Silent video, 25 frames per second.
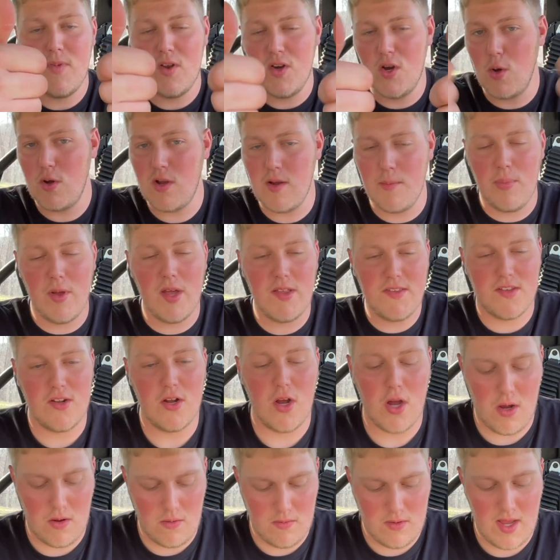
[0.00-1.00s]
No complaints at
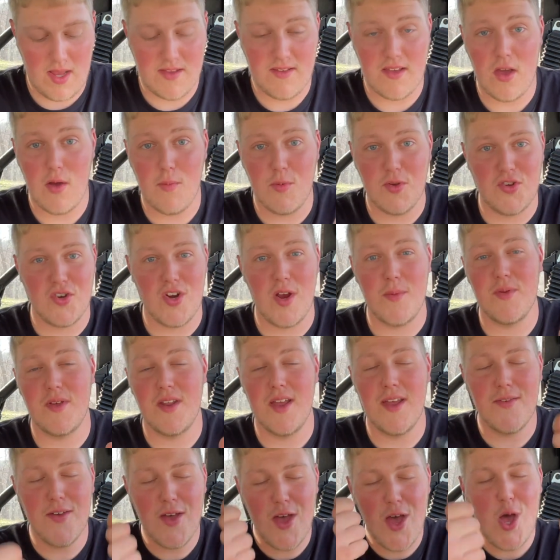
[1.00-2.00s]
all, as I almost dropped the
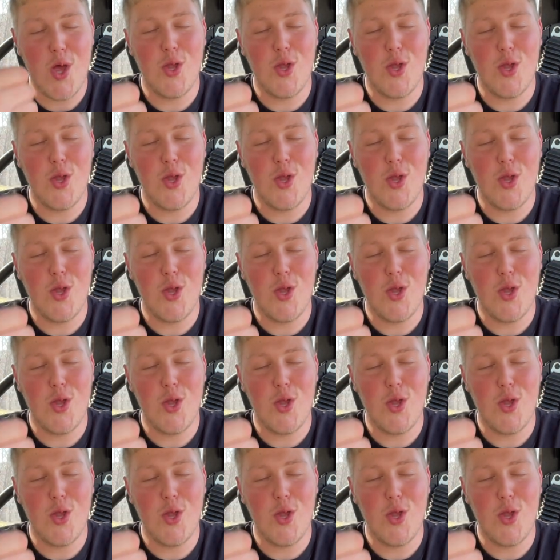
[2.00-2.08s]
knife.